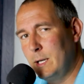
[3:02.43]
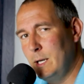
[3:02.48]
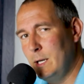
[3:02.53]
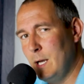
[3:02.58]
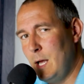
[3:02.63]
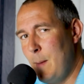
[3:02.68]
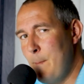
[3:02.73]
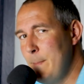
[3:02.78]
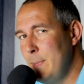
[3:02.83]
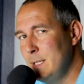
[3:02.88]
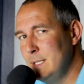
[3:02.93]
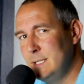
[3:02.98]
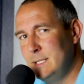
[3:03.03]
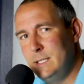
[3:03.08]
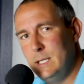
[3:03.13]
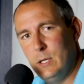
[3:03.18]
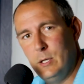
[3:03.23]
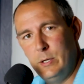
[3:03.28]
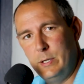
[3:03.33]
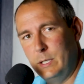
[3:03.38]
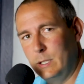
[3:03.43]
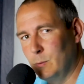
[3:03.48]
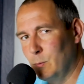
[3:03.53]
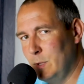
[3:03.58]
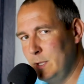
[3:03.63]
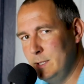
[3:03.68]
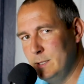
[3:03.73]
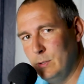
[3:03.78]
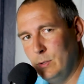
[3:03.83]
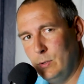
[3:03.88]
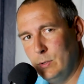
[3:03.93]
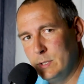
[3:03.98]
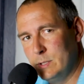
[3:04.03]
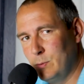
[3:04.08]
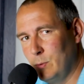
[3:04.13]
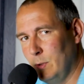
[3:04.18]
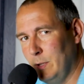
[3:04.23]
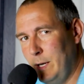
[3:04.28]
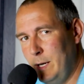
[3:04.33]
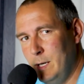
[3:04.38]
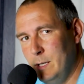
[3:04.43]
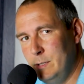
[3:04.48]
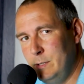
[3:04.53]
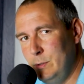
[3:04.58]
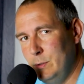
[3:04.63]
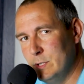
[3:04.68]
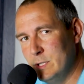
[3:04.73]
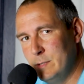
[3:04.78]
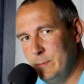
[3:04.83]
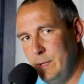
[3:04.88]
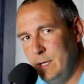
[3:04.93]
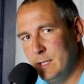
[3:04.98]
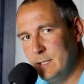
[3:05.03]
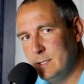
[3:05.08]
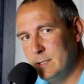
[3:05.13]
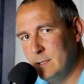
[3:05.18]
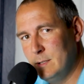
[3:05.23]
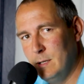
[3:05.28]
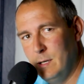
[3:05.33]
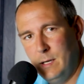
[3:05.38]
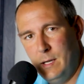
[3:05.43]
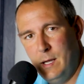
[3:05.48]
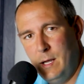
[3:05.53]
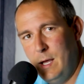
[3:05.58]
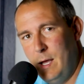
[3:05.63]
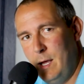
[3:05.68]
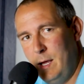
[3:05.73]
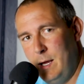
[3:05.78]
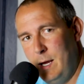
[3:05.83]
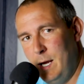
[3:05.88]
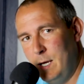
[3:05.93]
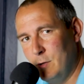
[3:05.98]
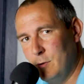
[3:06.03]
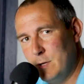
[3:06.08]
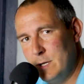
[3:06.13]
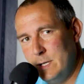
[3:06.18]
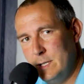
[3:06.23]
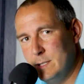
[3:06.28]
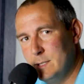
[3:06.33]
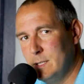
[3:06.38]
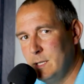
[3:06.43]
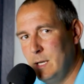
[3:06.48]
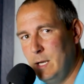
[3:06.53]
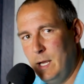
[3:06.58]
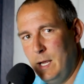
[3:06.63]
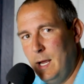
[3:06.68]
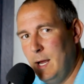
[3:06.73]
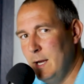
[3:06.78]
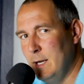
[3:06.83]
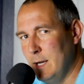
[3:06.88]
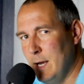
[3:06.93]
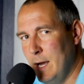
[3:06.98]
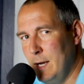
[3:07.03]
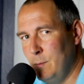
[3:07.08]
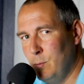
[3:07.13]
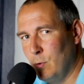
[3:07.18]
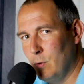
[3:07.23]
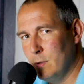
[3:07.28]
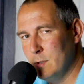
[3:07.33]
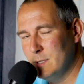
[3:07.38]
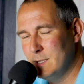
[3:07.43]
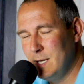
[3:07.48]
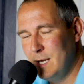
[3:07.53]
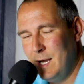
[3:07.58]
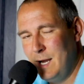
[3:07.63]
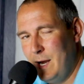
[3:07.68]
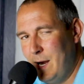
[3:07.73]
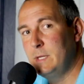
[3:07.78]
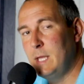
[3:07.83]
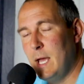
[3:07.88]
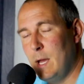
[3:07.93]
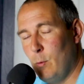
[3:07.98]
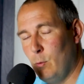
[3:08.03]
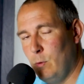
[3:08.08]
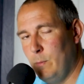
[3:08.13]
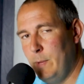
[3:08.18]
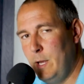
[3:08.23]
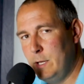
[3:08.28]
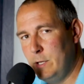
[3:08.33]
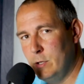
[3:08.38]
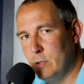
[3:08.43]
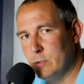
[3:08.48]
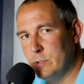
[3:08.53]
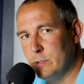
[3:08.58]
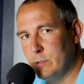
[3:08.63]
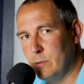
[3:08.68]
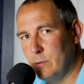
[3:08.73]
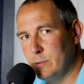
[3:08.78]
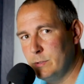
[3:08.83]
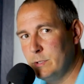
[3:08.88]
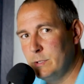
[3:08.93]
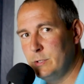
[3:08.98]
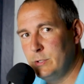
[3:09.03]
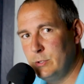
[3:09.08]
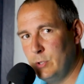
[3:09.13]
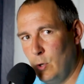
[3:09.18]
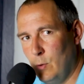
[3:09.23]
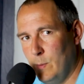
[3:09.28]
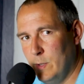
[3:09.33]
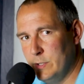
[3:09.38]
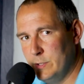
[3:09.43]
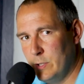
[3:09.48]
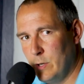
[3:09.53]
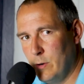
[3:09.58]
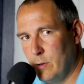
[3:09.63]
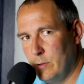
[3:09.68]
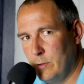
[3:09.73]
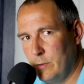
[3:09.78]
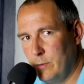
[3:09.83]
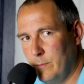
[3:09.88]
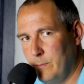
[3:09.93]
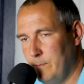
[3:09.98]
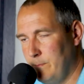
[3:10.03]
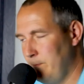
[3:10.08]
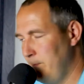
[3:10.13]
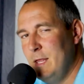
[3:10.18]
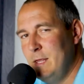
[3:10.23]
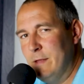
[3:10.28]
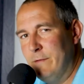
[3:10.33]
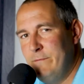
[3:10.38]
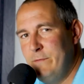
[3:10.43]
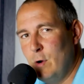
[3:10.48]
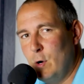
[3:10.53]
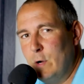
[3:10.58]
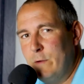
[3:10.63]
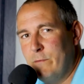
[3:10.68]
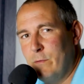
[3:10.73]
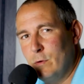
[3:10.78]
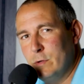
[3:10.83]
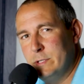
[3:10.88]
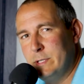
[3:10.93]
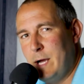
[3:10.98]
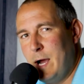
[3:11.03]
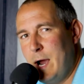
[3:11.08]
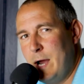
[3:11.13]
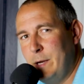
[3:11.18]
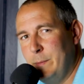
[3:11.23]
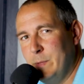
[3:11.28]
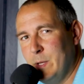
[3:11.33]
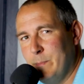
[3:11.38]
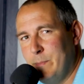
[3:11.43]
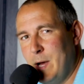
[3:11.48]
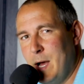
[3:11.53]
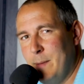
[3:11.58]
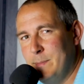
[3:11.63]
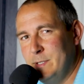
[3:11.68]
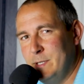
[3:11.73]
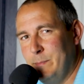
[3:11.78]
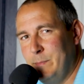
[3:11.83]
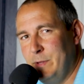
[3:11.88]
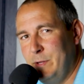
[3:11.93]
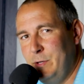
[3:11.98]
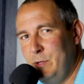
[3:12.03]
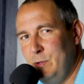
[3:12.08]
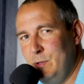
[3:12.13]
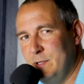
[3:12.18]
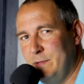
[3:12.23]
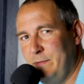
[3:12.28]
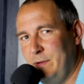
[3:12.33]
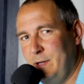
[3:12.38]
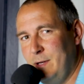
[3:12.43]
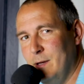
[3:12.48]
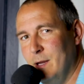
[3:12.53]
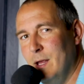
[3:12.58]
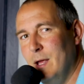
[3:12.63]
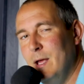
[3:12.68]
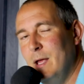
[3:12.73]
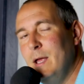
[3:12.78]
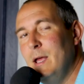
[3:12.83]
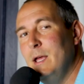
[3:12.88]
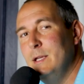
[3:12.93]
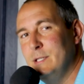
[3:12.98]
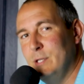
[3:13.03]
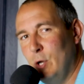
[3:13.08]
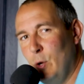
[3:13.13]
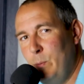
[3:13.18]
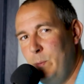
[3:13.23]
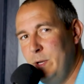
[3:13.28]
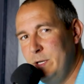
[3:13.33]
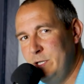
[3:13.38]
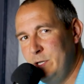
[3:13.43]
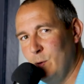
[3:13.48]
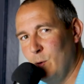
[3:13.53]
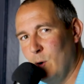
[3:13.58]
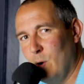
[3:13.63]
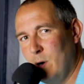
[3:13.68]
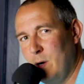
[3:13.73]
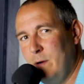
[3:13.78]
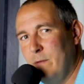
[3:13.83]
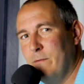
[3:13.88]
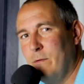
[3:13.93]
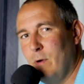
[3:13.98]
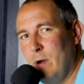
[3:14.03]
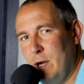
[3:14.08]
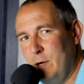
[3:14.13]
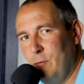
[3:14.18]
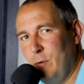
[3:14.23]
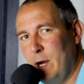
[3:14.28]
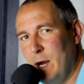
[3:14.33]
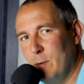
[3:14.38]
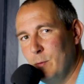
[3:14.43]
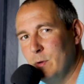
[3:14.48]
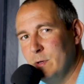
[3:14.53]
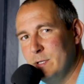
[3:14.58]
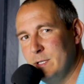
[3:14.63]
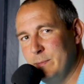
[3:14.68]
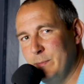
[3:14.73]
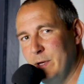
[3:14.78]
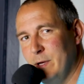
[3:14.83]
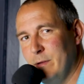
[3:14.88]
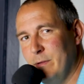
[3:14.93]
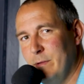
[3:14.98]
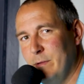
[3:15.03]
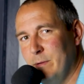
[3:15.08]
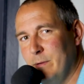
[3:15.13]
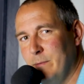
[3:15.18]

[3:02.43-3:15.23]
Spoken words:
get a bazillion results related to Smiths, Henrys, and Edwards. That will make your search so much harder. The very first item that pops up in the newsfeed is an obituary for Henry Edward Smith.